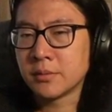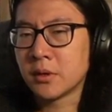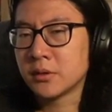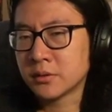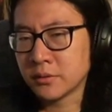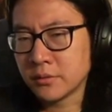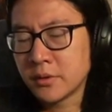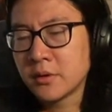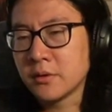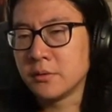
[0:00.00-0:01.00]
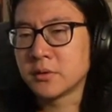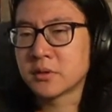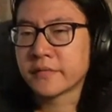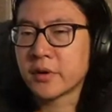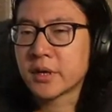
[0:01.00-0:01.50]
but also
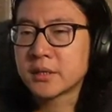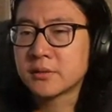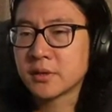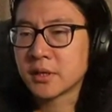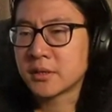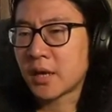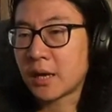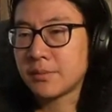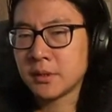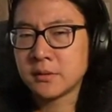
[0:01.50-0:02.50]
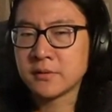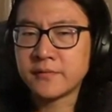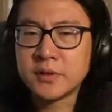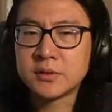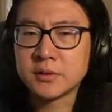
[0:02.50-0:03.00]
users of Orchestra can tap into the
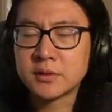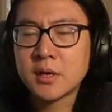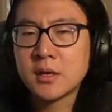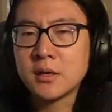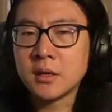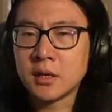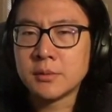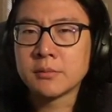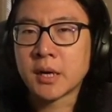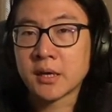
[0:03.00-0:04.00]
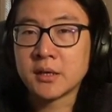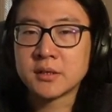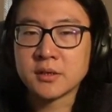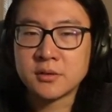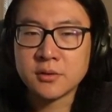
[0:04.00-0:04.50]
features enabled by
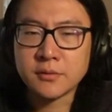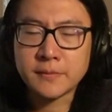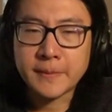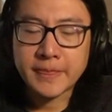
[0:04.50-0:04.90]
Qiskit too.